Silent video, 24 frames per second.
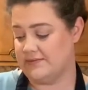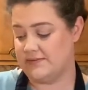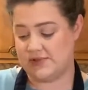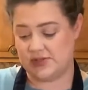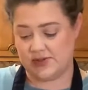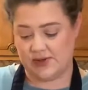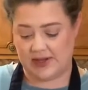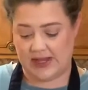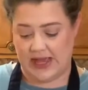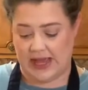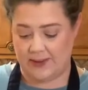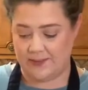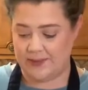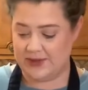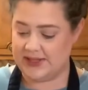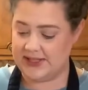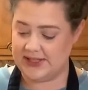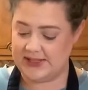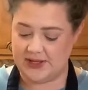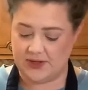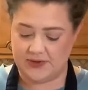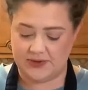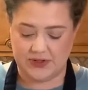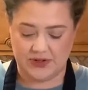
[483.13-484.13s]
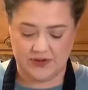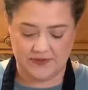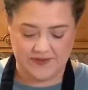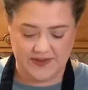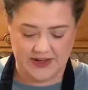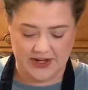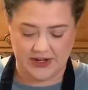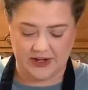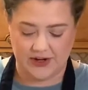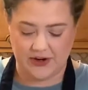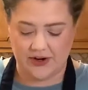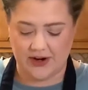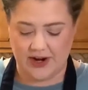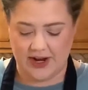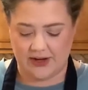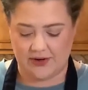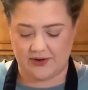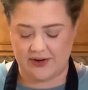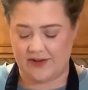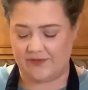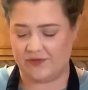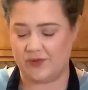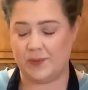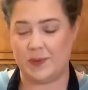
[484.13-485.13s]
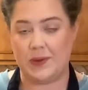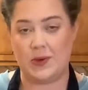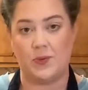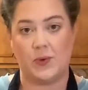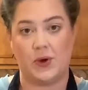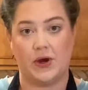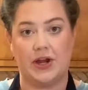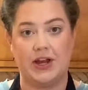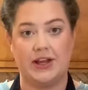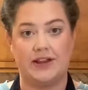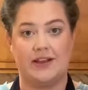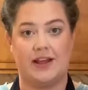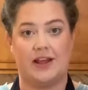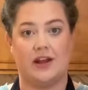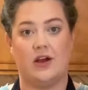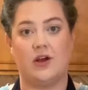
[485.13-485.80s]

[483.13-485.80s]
So it came with its own little vinegar. I don't have to be worried that,